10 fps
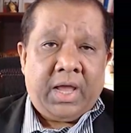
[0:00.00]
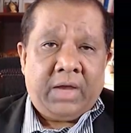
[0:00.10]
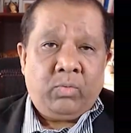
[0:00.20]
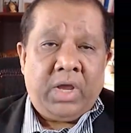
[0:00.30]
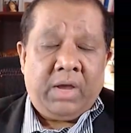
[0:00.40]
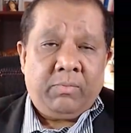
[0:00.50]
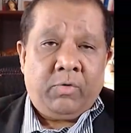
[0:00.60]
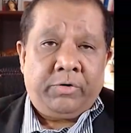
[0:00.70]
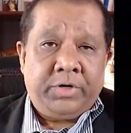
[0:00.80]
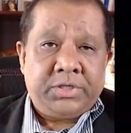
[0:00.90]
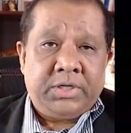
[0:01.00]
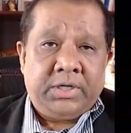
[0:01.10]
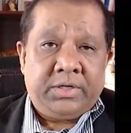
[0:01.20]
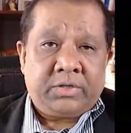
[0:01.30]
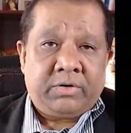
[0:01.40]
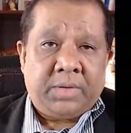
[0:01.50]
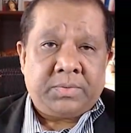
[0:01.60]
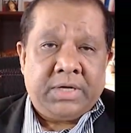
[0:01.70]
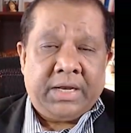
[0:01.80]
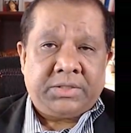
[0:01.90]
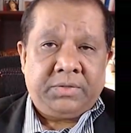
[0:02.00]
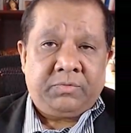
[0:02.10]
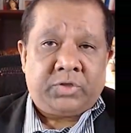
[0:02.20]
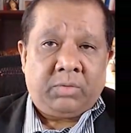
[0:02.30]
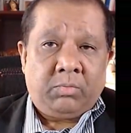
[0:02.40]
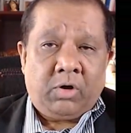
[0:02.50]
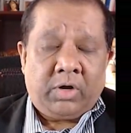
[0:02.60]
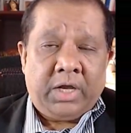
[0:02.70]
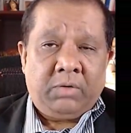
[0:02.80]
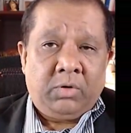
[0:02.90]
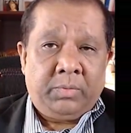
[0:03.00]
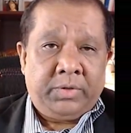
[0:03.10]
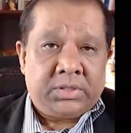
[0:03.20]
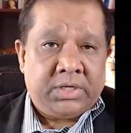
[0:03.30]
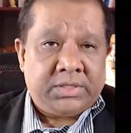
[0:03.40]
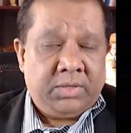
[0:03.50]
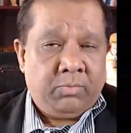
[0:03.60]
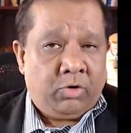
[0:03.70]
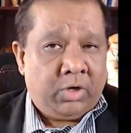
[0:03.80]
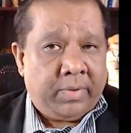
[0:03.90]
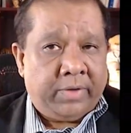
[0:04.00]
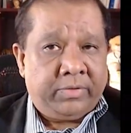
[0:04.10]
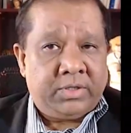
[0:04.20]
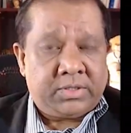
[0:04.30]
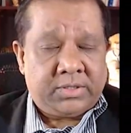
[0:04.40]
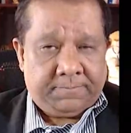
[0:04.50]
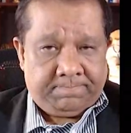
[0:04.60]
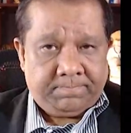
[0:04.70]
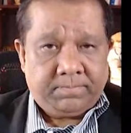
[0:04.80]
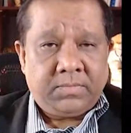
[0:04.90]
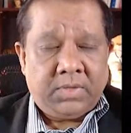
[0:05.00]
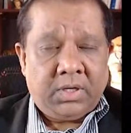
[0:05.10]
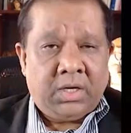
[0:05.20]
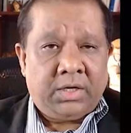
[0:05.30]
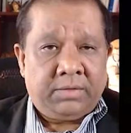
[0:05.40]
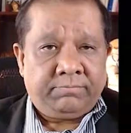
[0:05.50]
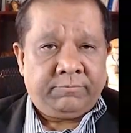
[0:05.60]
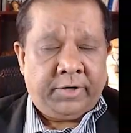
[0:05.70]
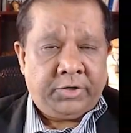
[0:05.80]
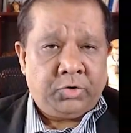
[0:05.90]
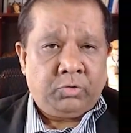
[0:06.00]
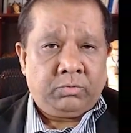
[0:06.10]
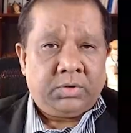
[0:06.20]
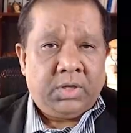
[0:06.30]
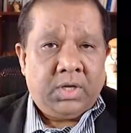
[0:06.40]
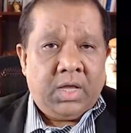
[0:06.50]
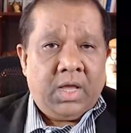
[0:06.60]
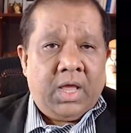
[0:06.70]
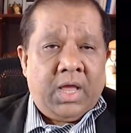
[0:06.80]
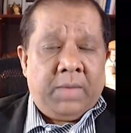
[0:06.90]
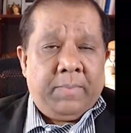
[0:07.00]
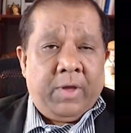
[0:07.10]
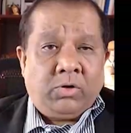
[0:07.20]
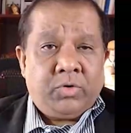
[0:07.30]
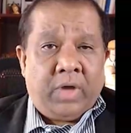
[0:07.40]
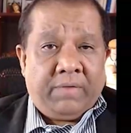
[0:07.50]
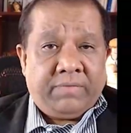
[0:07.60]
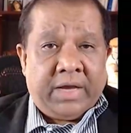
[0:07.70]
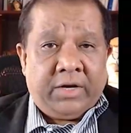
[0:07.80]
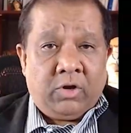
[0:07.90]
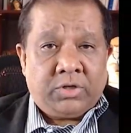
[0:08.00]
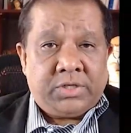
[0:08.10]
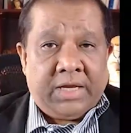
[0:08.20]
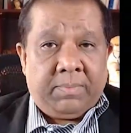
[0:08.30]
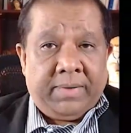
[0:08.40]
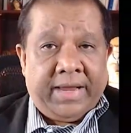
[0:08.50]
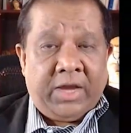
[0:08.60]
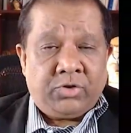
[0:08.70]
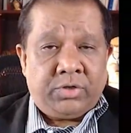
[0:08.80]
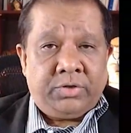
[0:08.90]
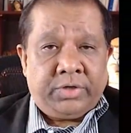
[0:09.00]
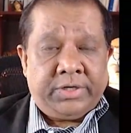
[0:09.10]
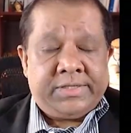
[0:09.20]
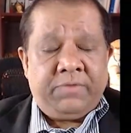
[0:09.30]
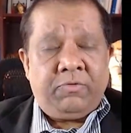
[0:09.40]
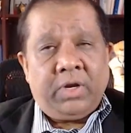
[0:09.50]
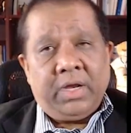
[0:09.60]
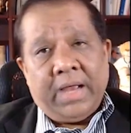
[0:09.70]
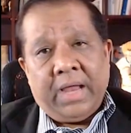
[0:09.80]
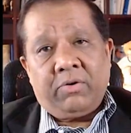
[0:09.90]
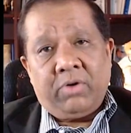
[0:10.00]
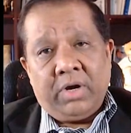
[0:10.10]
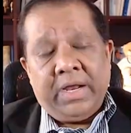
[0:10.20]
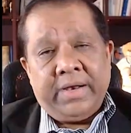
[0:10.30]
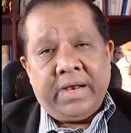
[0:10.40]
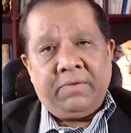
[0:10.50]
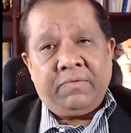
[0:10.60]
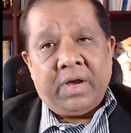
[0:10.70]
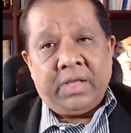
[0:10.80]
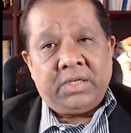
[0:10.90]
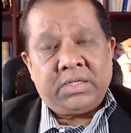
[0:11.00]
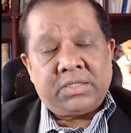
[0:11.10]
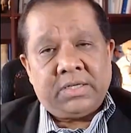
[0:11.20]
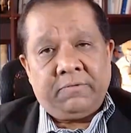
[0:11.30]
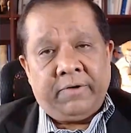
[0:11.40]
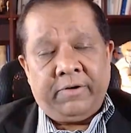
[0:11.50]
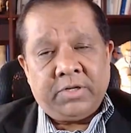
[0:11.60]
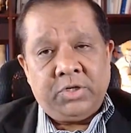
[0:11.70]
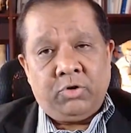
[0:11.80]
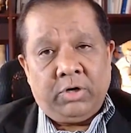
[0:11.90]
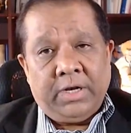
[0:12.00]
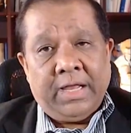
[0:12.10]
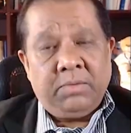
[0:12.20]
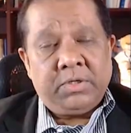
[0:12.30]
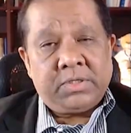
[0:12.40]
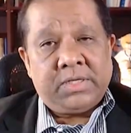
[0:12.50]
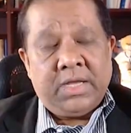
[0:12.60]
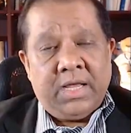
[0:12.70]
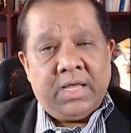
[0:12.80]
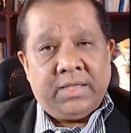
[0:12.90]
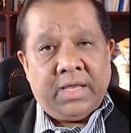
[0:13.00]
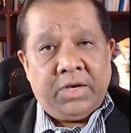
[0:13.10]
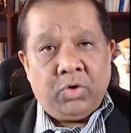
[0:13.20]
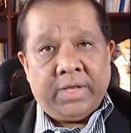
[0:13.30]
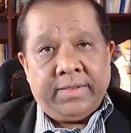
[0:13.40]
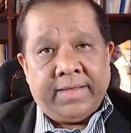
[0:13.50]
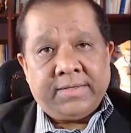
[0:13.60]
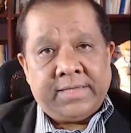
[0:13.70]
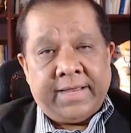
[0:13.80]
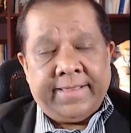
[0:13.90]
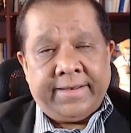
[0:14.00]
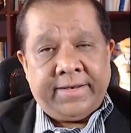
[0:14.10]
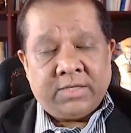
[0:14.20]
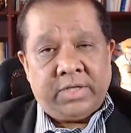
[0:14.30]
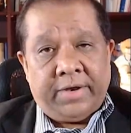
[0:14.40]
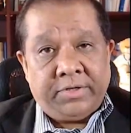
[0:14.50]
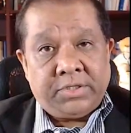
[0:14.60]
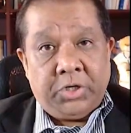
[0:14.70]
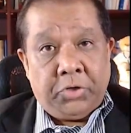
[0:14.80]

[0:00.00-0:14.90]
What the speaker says: and we have more recently described selective trunk block, and we'll be discussing more about this very soon. May also have diagnostic application. You can see if you can accurately identify these various neural elements, then you can then say that yes, there is a